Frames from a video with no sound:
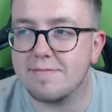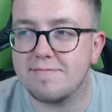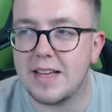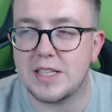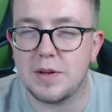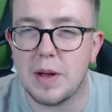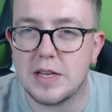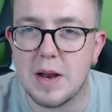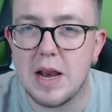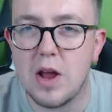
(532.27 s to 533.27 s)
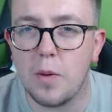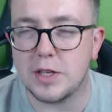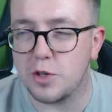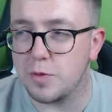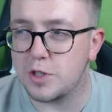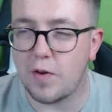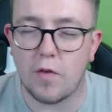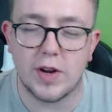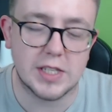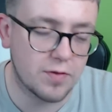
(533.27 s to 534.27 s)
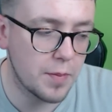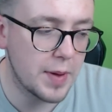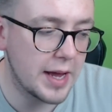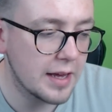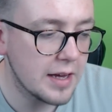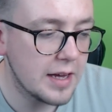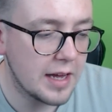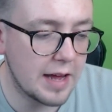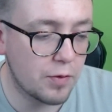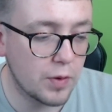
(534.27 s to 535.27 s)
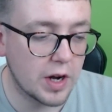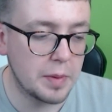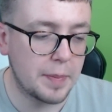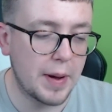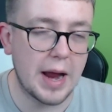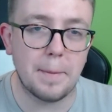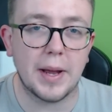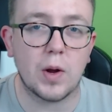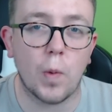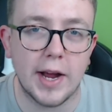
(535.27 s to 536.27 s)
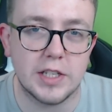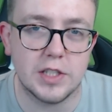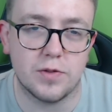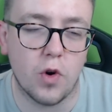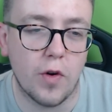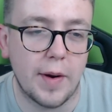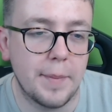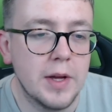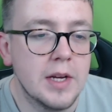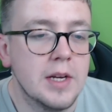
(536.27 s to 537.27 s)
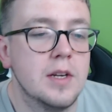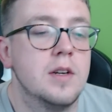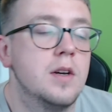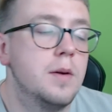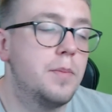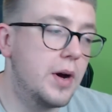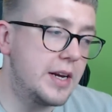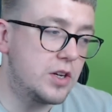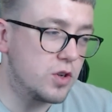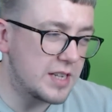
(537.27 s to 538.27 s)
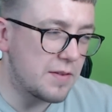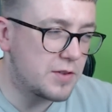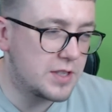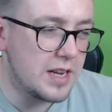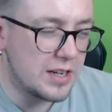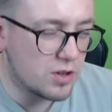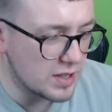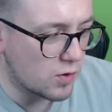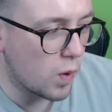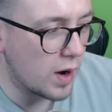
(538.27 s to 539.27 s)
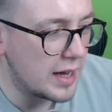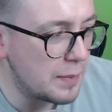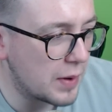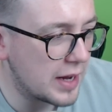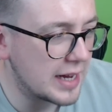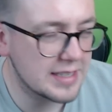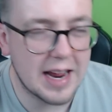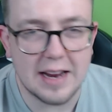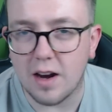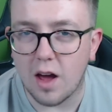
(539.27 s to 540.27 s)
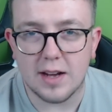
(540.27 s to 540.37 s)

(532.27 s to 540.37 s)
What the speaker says: it's a little bit too much of a risk for me if we're going to be paying big wages for him. But he does have quality, but he hasn't had a lot of